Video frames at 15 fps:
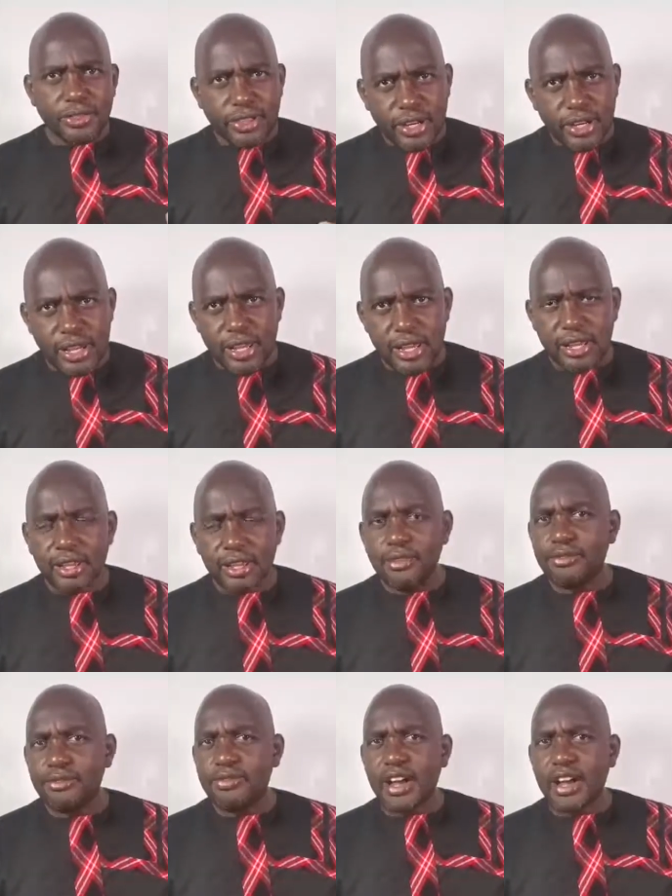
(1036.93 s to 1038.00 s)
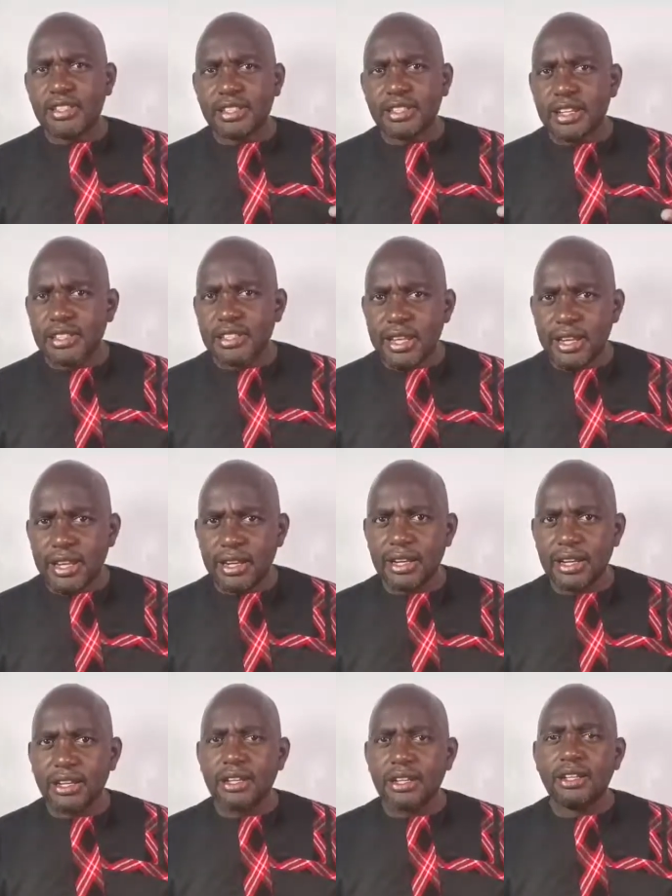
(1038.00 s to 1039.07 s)
3, verse
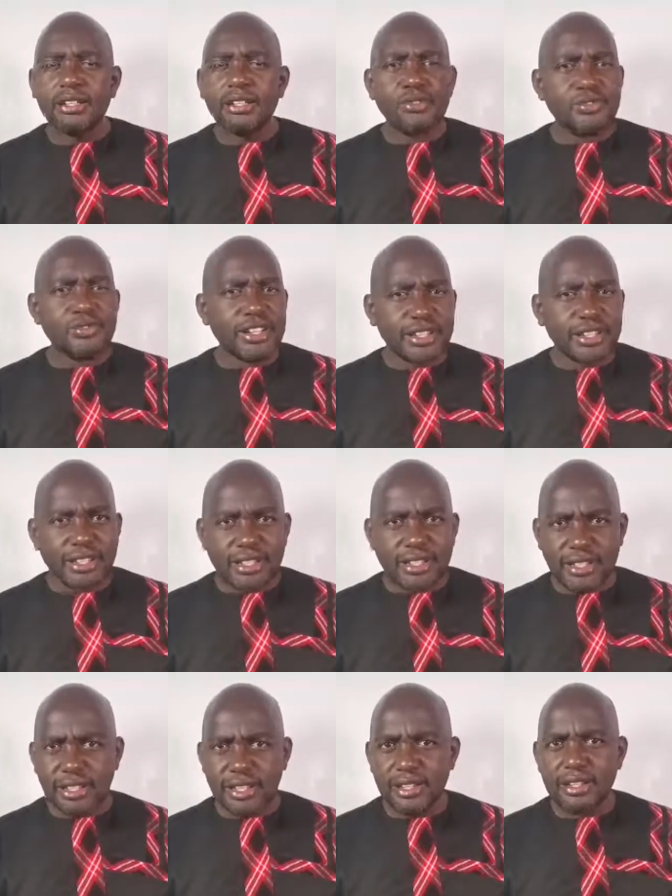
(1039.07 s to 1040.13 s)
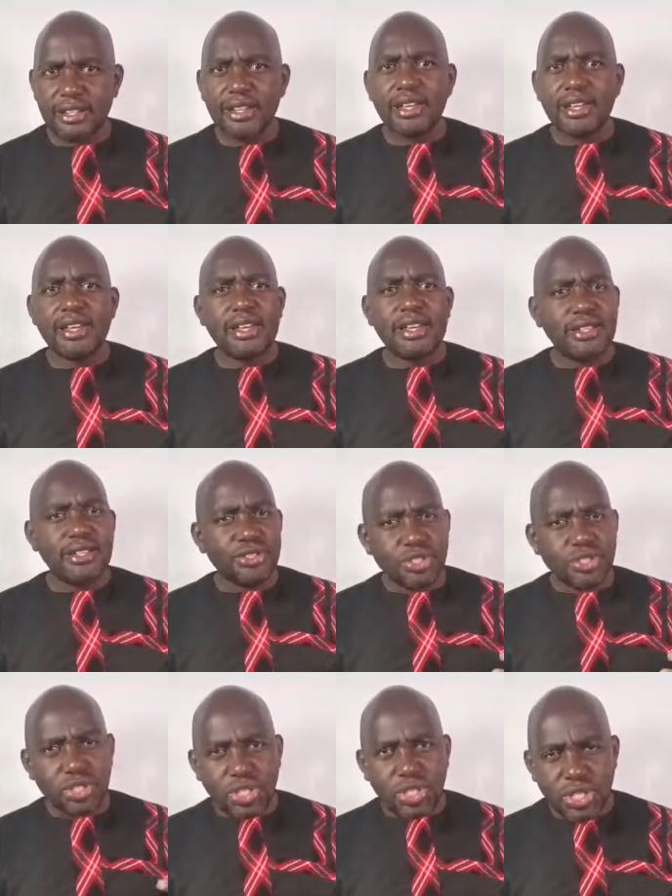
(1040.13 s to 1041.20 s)
13 to verse 16, in
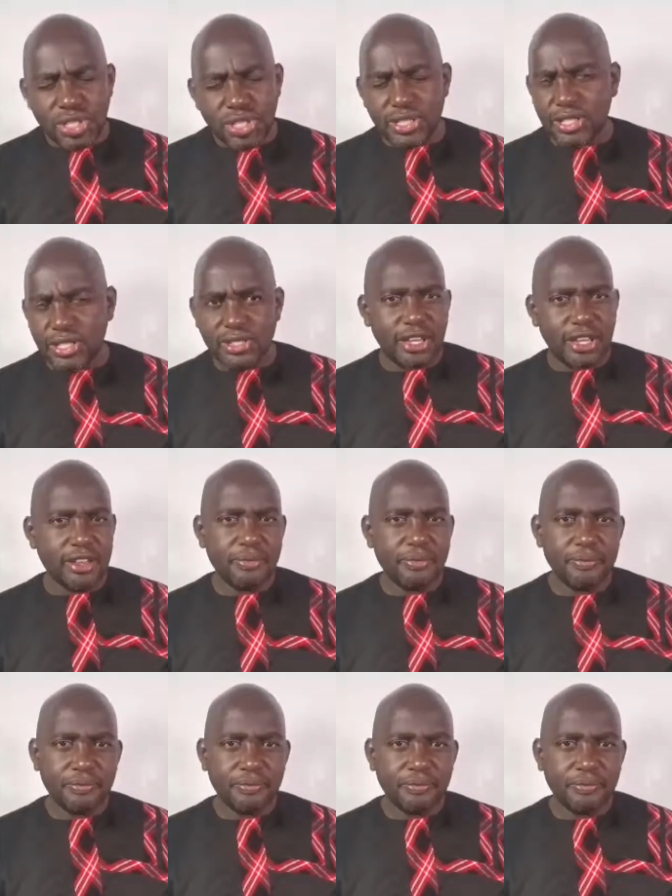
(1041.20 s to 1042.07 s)
Jesus' name.